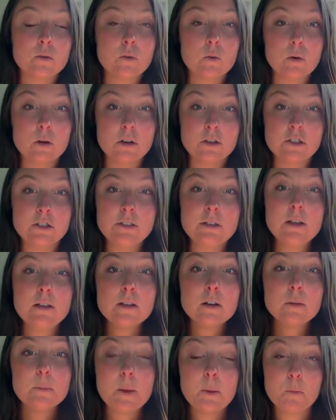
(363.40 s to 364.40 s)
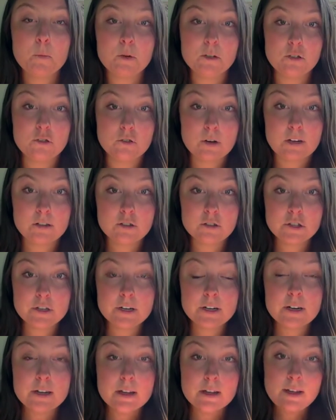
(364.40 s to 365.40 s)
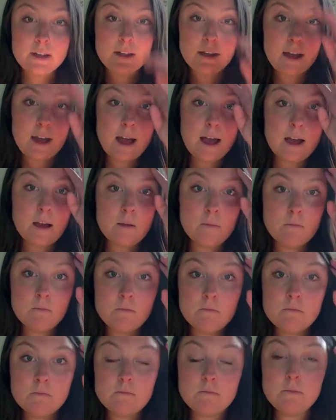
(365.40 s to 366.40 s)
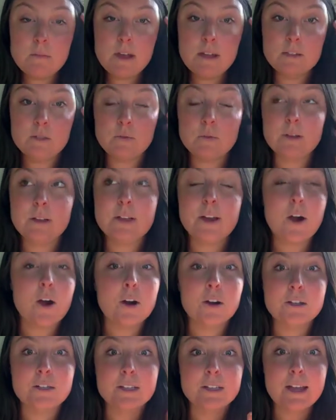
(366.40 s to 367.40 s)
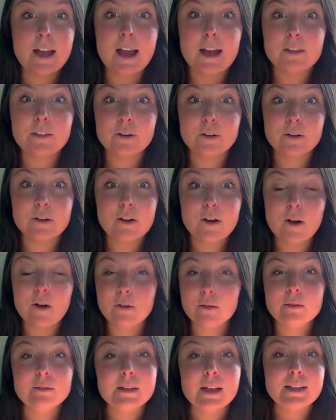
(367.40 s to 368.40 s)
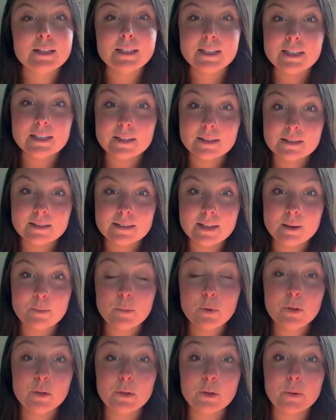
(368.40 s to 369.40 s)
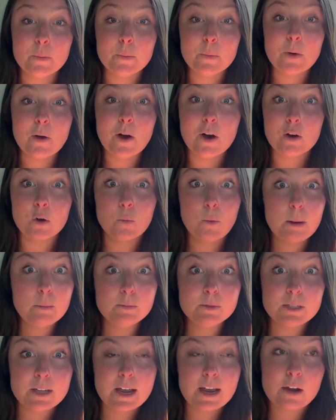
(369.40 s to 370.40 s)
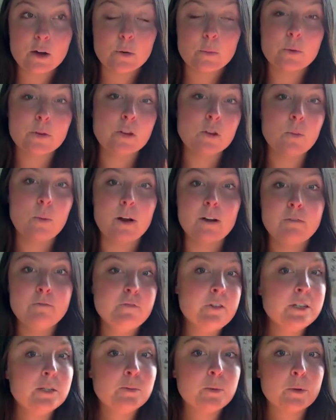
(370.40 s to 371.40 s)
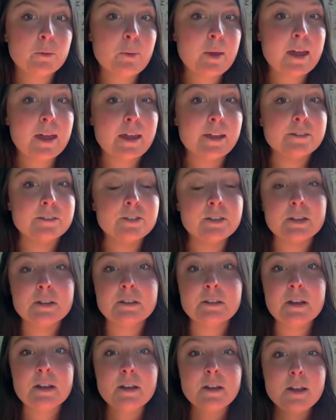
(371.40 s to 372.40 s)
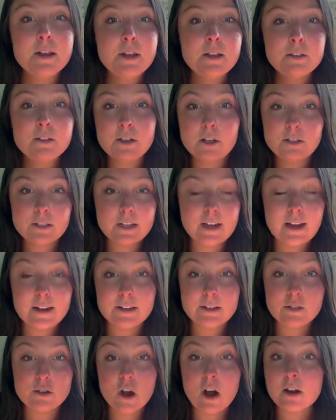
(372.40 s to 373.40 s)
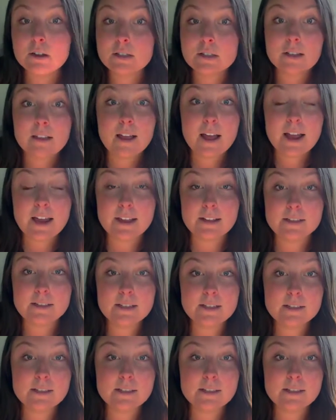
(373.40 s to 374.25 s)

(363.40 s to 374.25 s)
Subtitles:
or just a little bit more structure, it's really hard to gather all those ideas and put them on a website or put them on a Facebook page and start to kind of talk to clients.